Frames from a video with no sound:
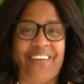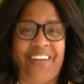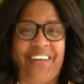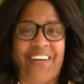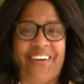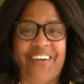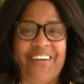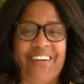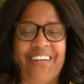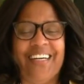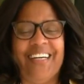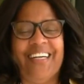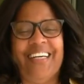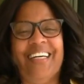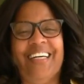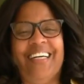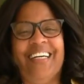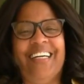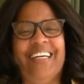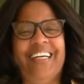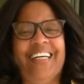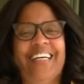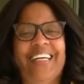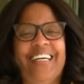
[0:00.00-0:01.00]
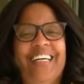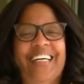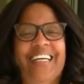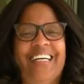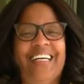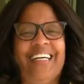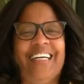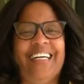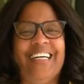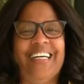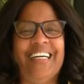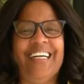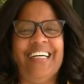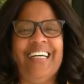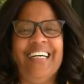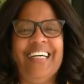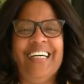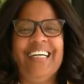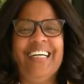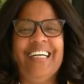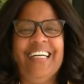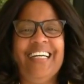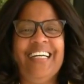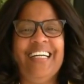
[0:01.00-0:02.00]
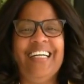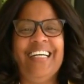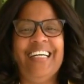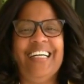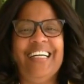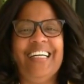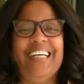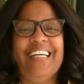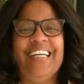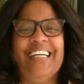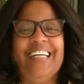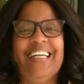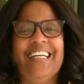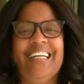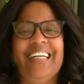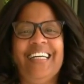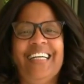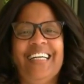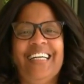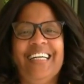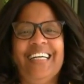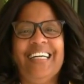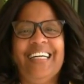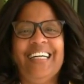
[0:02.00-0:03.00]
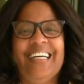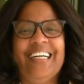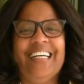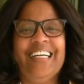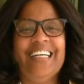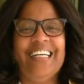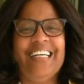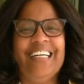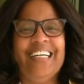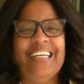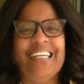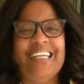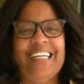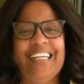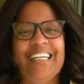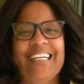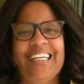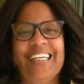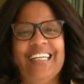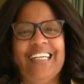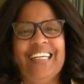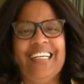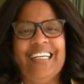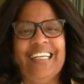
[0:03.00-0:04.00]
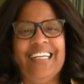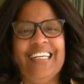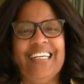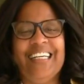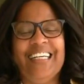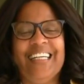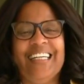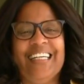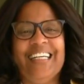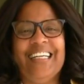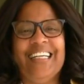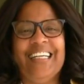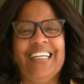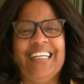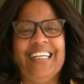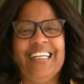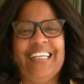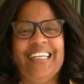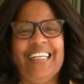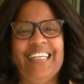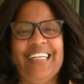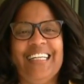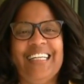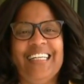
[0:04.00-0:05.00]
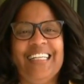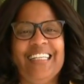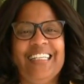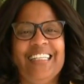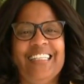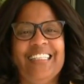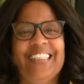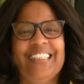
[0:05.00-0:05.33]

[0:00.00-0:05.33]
This person isn't speaking.